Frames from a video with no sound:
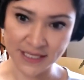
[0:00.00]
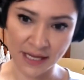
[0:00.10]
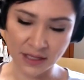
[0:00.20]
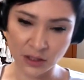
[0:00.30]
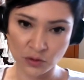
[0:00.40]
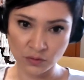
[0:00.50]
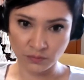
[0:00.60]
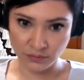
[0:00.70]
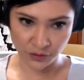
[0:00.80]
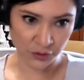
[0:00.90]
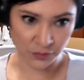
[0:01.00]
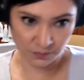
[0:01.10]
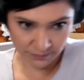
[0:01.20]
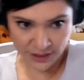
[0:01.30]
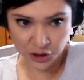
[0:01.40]
I think you
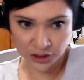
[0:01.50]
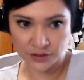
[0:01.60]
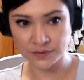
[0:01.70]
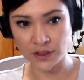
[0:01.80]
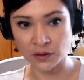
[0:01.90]
mentioned